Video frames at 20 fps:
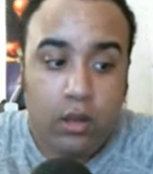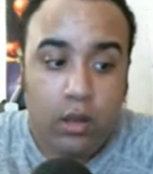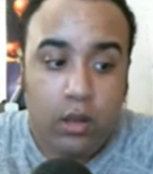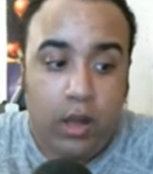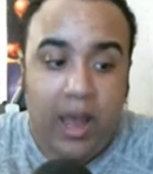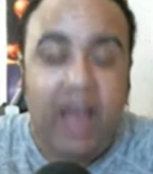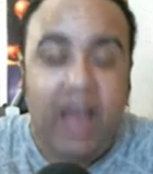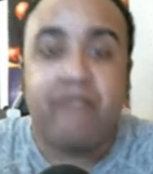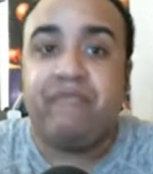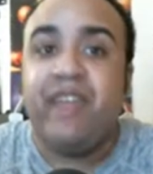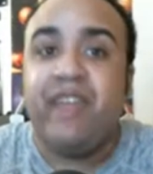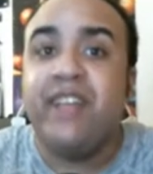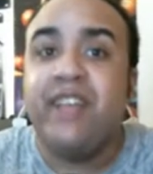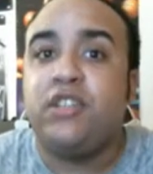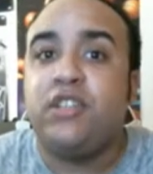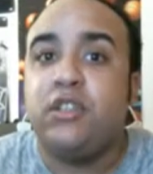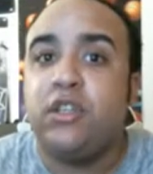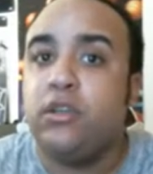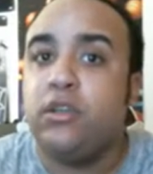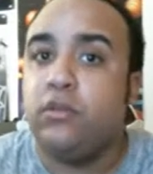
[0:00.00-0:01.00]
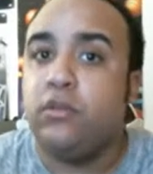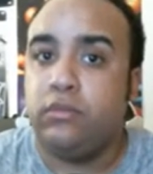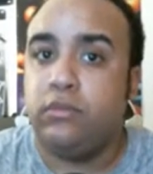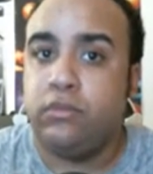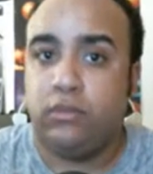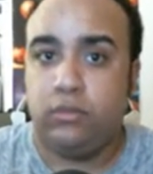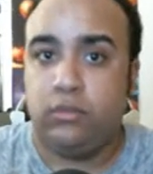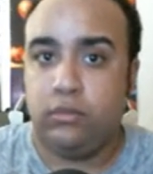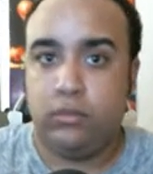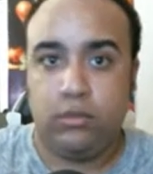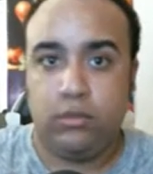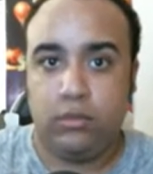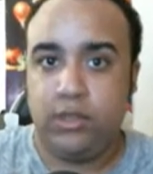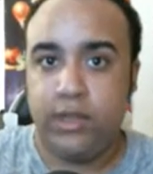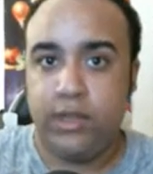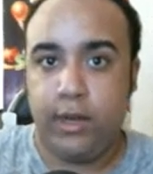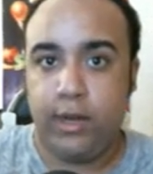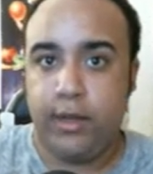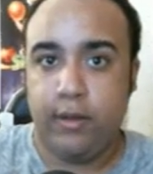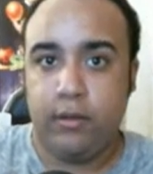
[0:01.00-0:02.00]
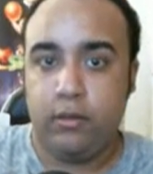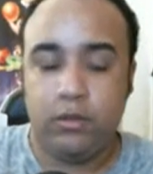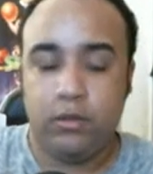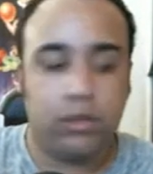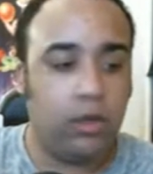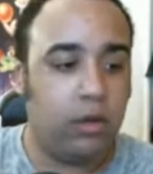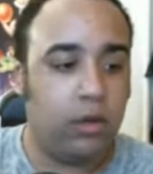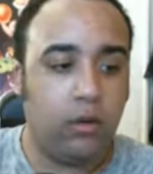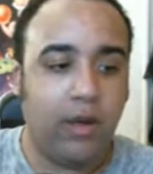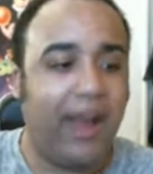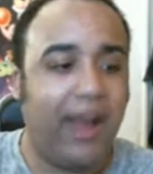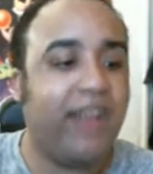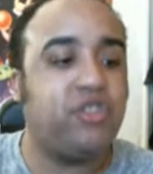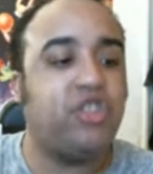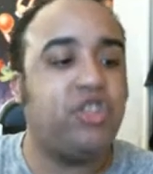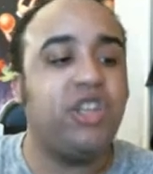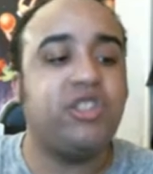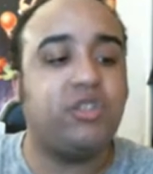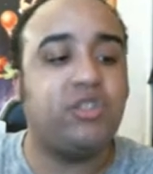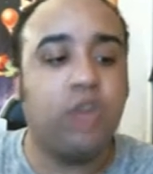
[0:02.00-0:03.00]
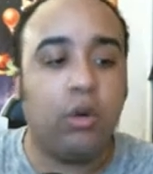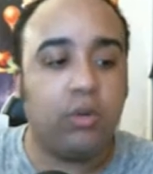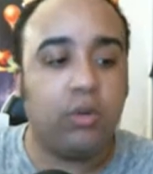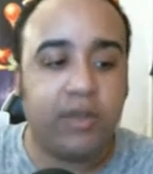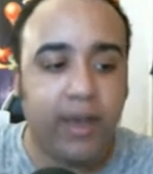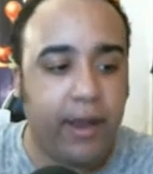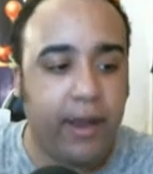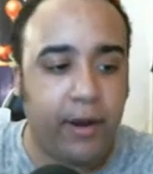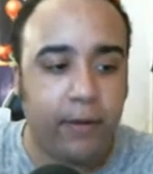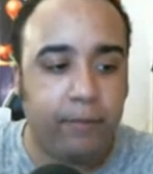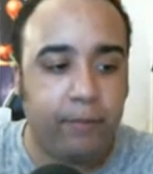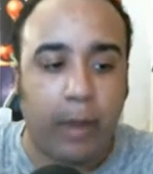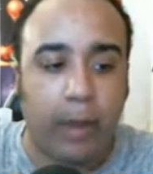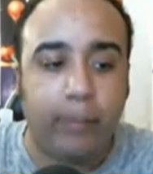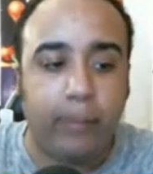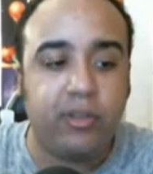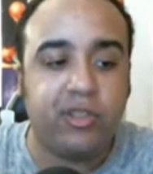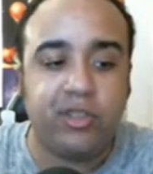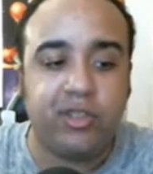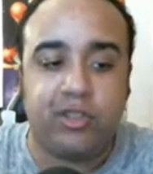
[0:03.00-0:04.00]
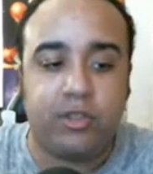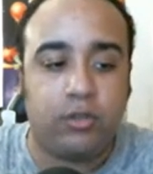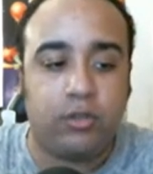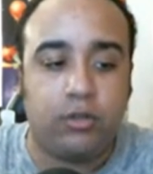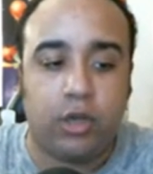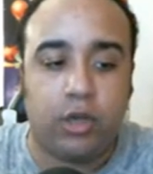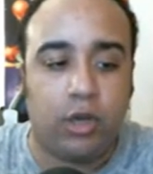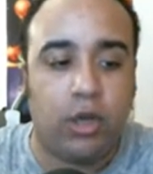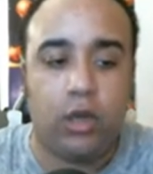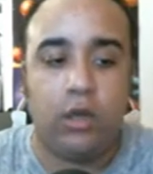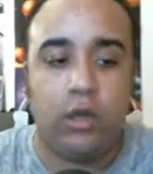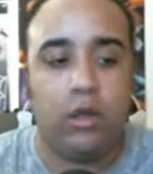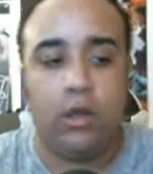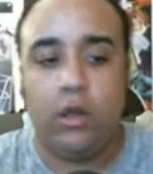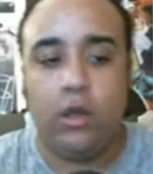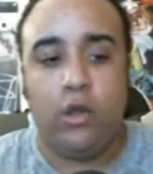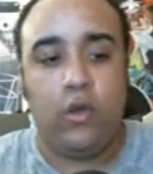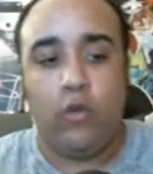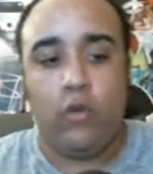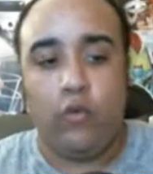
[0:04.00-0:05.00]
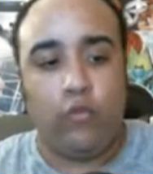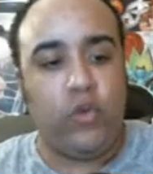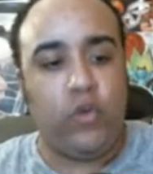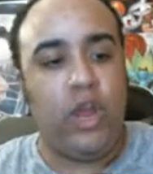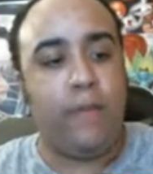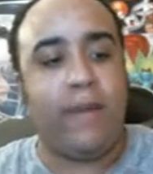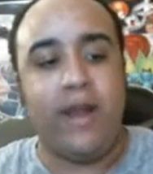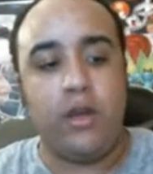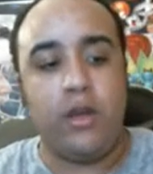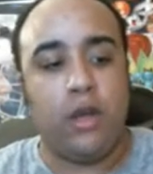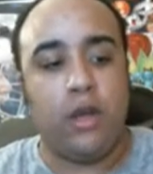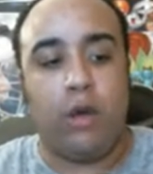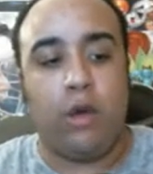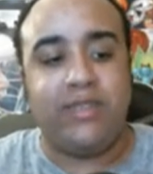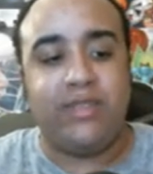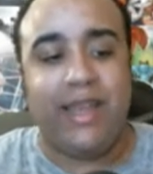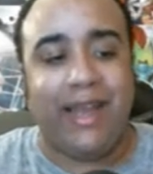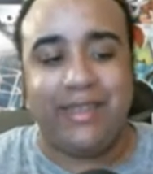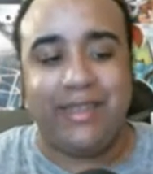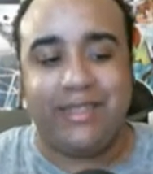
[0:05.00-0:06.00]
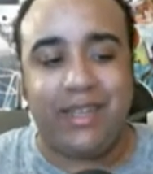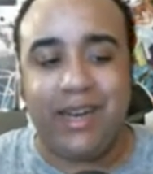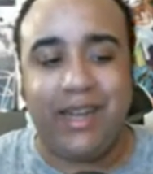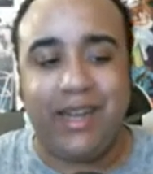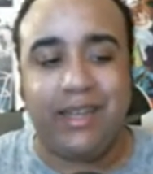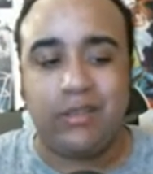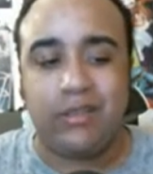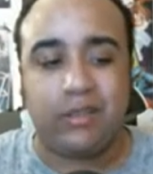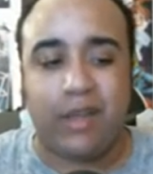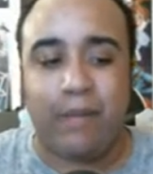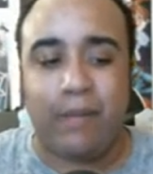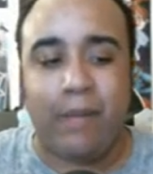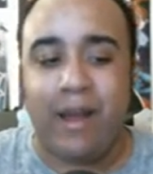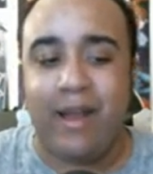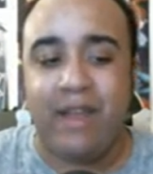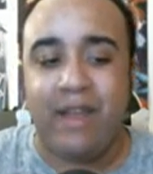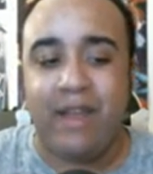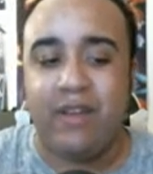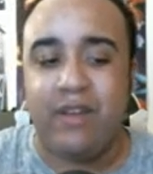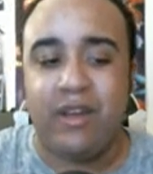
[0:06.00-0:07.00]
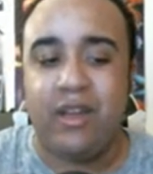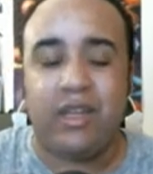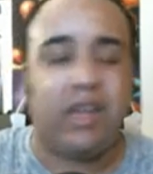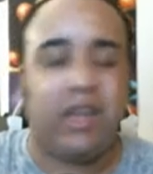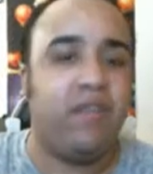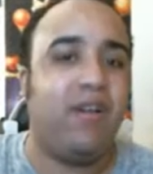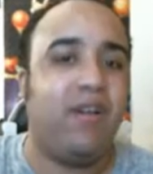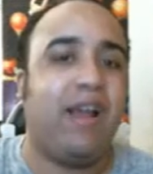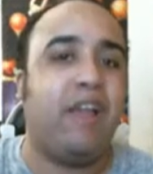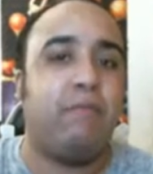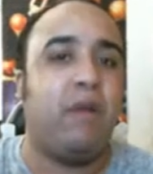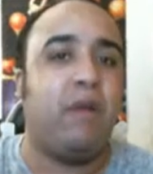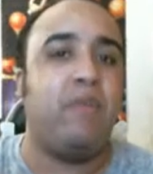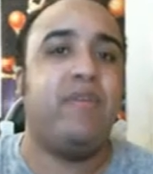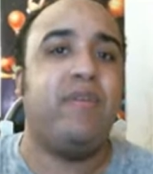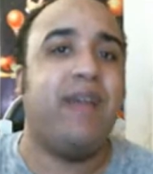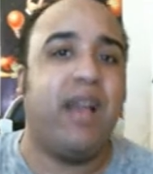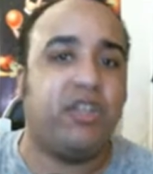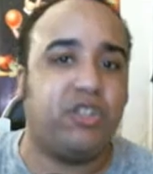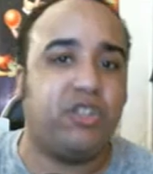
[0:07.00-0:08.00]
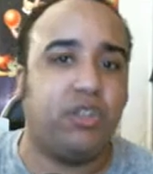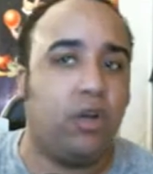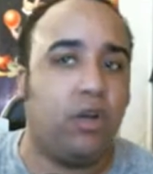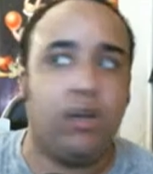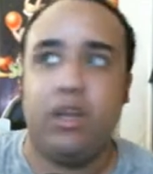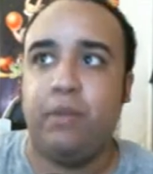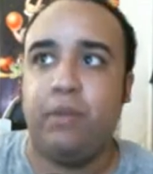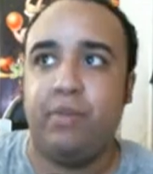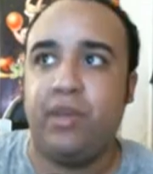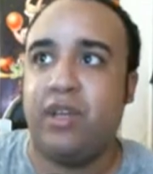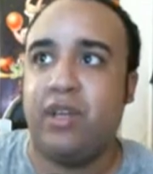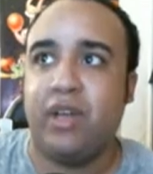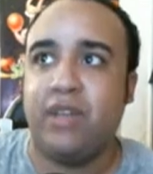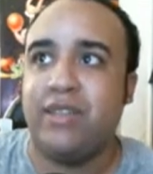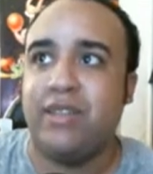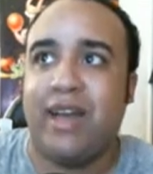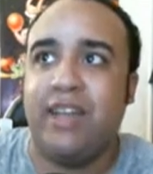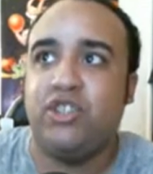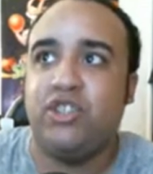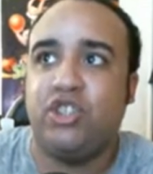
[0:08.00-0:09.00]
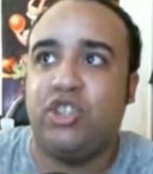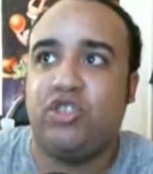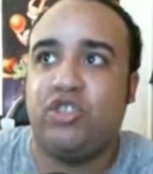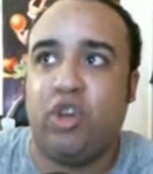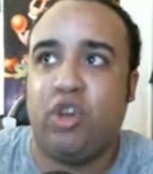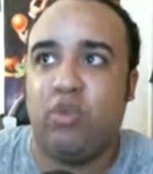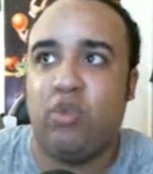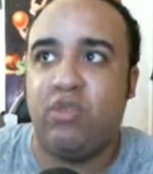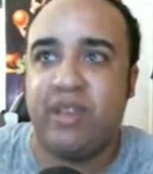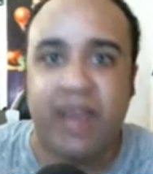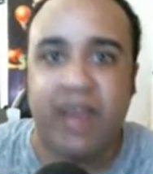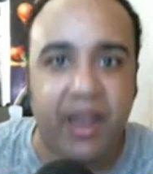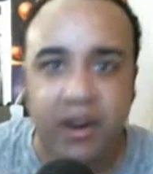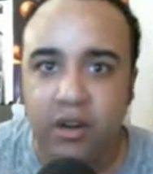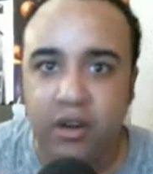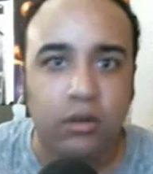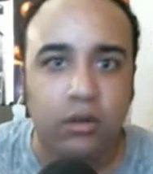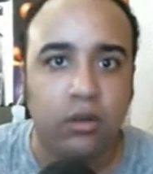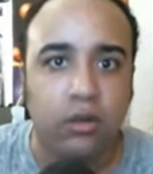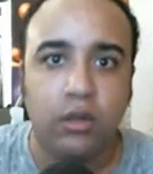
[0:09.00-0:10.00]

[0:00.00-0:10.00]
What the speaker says: I have things to do today. So I just don't care. I'm just going to read my notes as it is. I'm not even going to give you guys my reaction on it because I just don't care.